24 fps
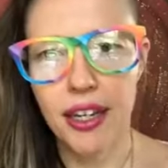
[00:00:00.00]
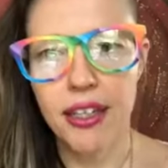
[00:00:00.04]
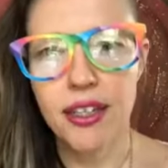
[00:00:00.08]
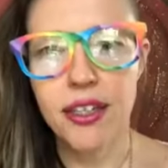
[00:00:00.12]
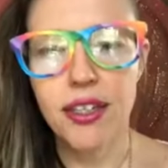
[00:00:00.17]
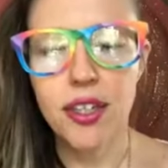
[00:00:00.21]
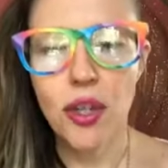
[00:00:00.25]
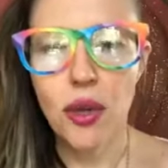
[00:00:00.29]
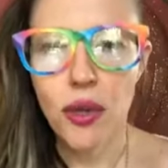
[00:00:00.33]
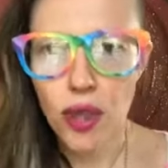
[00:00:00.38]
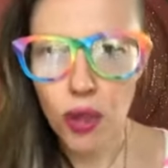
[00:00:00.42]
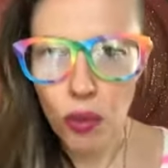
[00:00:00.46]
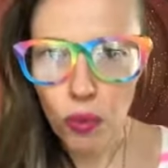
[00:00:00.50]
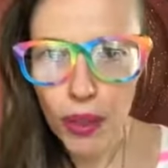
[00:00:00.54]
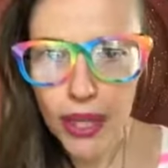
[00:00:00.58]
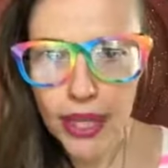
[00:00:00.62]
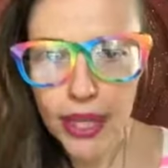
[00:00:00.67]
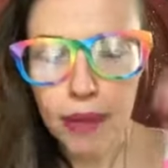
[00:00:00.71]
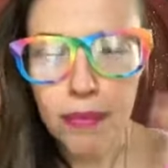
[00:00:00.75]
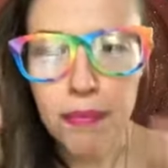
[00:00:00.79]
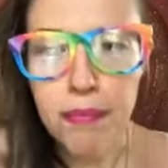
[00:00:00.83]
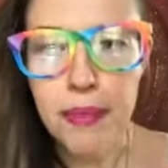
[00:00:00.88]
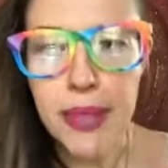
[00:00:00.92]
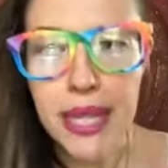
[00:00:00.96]
so that we
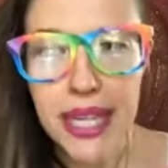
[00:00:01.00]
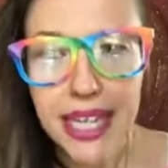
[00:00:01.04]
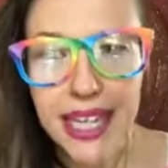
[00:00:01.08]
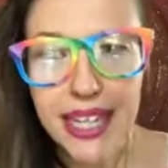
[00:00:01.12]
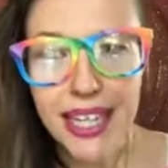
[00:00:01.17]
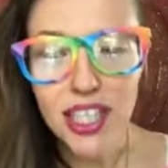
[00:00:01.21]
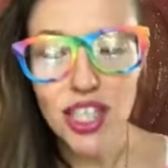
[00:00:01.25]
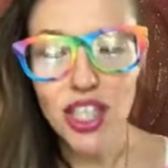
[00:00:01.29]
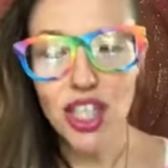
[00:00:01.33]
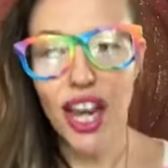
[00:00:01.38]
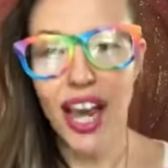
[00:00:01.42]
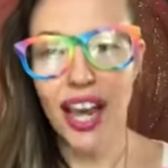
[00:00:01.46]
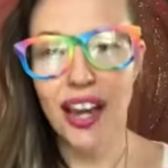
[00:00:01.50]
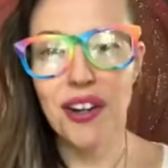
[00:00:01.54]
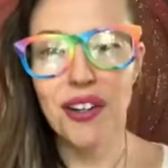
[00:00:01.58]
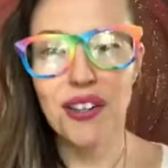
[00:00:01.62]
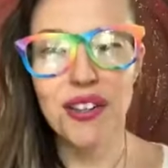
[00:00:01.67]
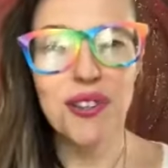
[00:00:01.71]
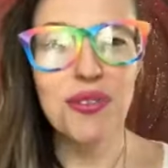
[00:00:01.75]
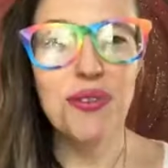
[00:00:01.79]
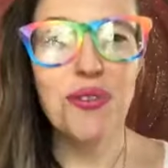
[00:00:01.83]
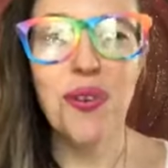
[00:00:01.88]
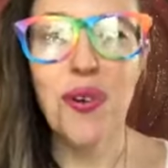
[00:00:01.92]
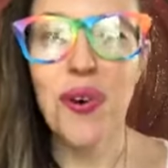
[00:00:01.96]
can be the
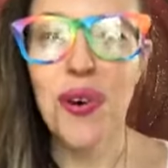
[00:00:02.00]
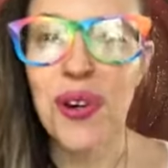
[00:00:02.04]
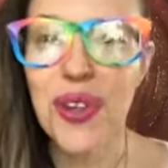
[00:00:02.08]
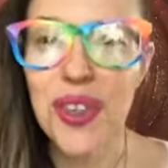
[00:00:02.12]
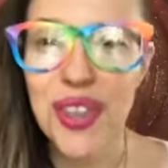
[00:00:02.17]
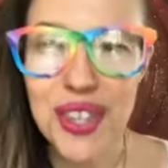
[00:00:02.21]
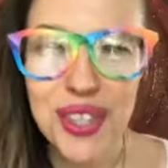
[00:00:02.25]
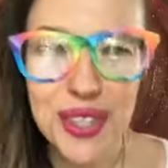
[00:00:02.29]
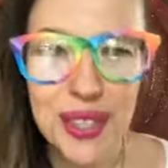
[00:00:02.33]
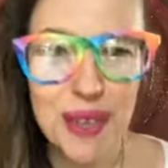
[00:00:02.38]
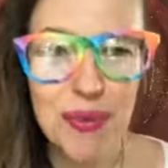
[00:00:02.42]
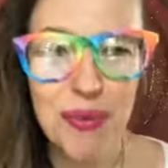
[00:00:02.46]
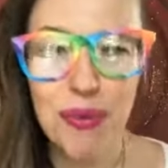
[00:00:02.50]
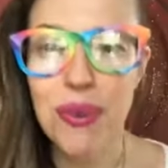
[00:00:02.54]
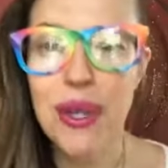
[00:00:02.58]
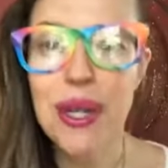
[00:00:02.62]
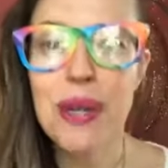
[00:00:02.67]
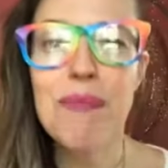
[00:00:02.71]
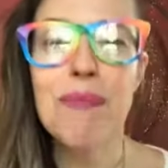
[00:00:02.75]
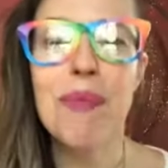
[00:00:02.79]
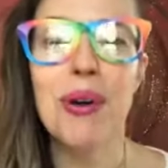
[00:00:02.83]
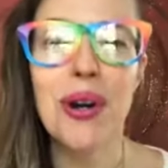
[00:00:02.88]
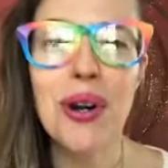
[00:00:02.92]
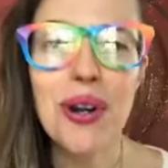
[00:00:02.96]
channels for this
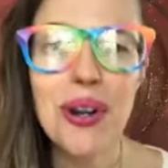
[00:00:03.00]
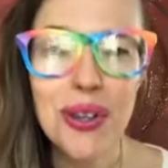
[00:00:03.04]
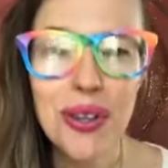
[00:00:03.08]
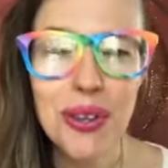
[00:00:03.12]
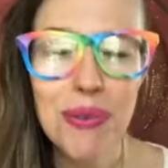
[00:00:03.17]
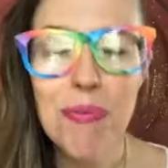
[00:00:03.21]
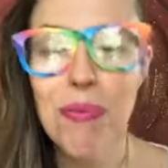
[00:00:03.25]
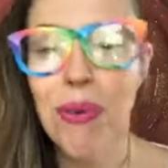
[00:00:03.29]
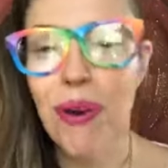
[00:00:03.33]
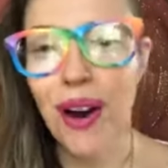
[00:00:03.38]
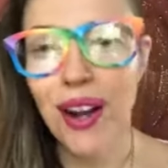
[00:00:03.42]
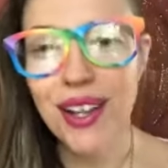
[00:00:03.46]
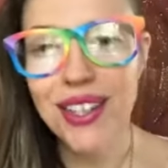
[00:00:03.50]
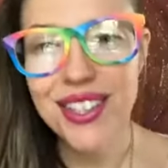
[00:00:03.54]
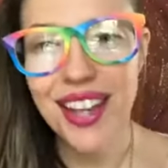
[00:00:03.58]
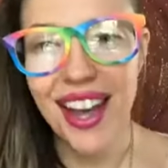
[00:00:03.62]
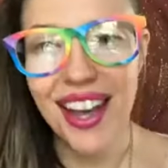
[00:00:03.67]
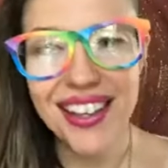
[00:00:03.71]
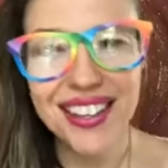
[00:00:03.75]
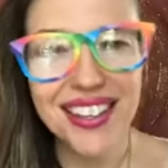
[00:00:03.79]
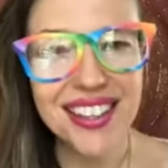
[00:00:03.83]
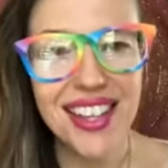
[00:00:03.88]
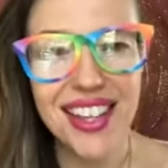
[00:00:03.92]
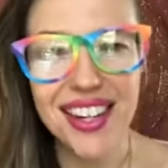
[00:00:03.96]
rebirth
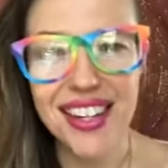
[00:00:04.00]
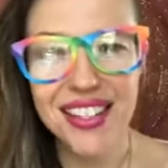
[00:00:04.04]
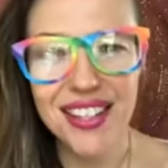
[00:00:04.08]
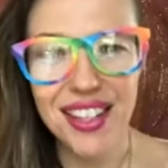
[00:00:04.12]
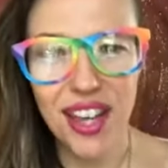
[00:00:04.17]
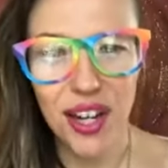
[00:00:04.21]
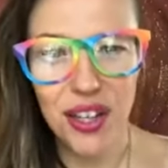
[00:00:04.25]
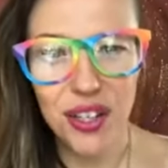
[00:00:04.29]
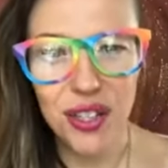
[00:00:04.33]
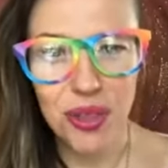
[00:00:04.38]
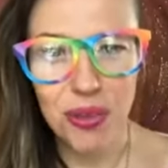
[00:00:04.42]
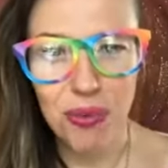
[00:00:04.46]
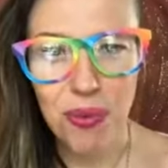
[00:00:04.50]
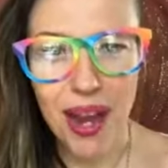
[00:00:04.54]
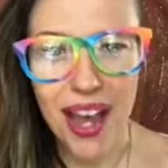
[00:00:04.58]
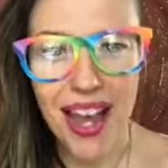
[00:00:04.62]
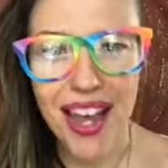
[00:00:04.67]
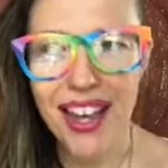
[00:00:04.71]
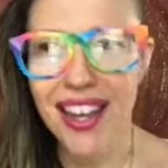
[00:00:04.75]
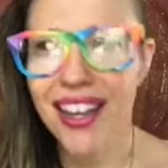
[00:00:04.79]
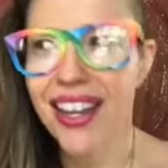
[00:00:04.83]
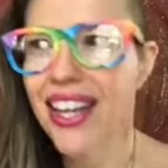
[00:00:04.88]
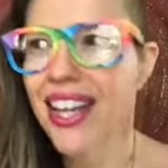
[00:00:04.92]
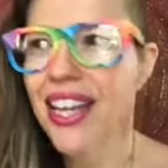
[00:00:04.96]
process that is
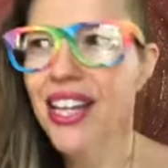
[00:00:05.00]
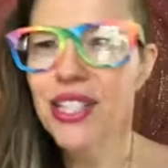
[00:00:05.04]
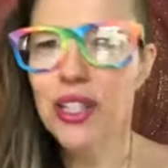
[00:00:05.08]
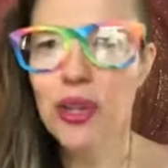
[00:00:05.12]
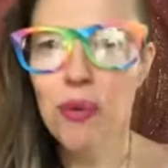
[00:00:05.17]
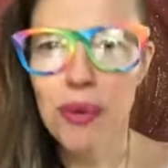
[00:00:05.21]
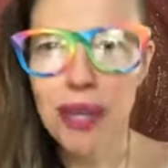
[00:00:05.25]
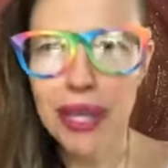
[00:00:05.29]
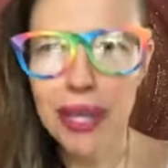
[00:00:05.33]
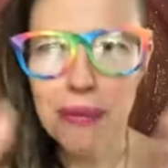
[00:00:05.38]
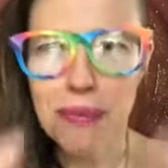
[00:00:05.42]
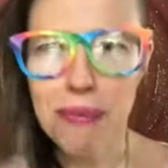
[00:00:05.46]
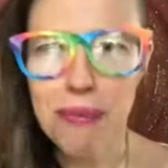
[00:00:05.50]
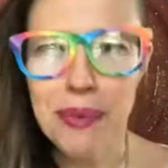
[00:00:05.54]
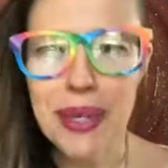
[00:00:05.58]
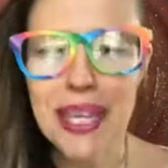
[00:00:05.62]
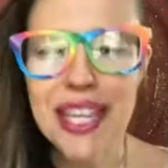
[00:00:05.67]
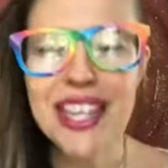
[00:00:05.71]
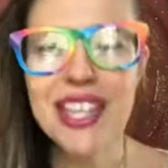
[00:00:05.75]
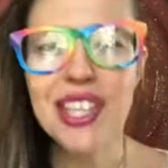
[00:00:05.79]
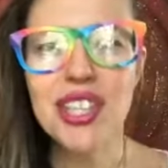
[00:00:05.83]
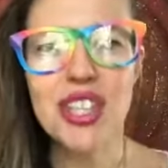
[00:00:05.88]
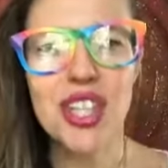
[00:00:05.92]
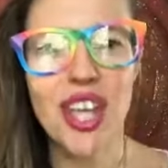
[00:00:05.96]
underway, so we can
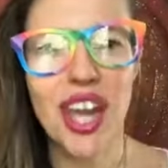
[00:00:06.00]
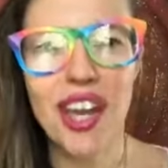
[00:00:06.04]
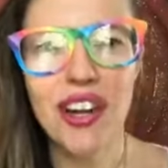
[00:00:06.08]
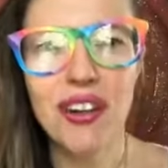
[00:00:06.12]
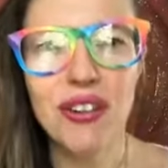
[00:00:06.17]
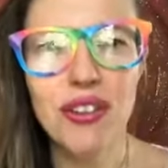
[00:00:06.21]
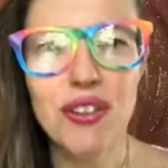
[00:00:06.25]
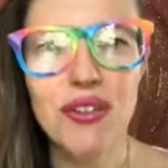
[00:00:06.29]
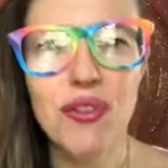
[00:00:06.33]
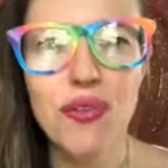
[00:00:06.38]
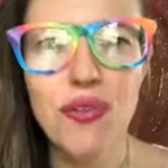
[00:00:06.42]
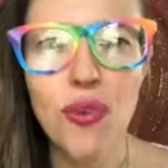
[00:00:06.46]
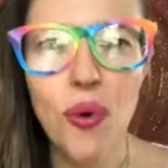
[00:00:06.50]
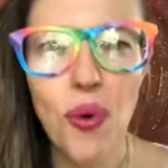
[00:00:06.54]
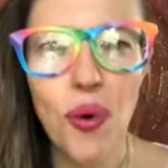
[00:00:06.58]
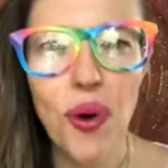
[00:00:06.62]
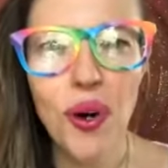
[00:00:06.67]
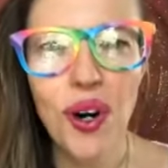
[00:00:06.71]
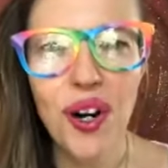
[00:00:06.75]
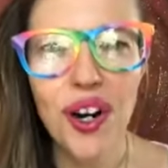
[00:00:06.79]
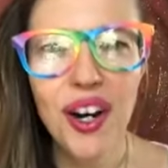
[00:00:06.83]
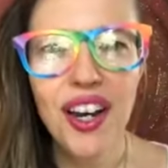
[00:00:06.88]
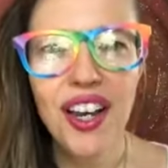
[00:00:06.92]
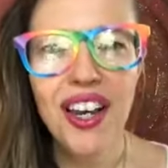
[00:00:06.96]
be the channels
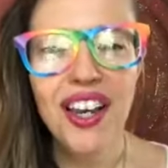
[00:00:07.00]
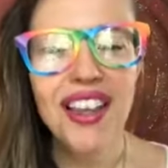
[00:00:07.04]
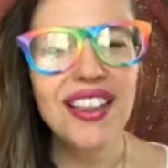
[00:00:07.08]
for